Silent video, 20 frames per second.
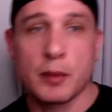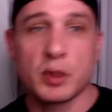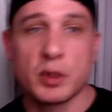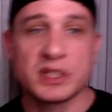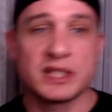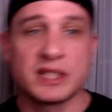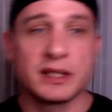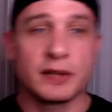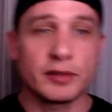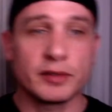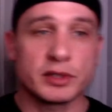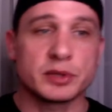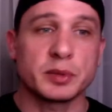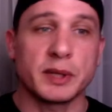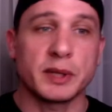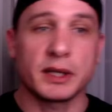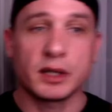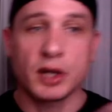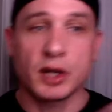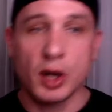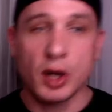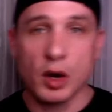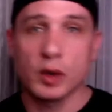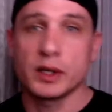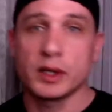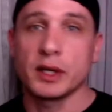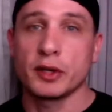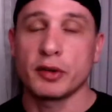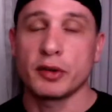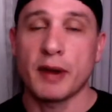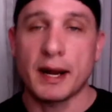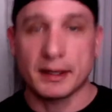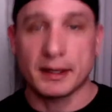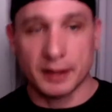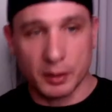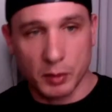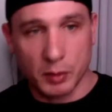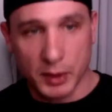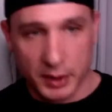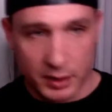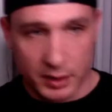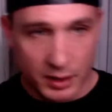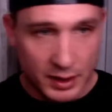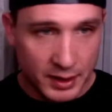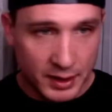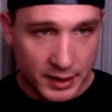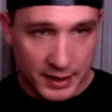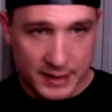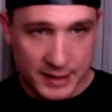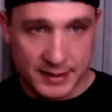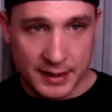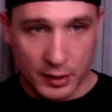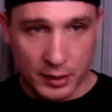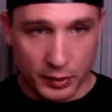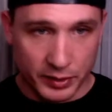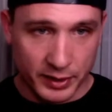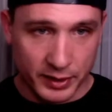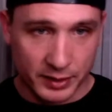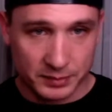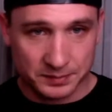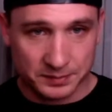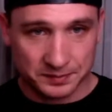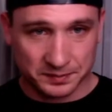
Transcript: What's the difference between coke and crack? Like, what is that whole thing?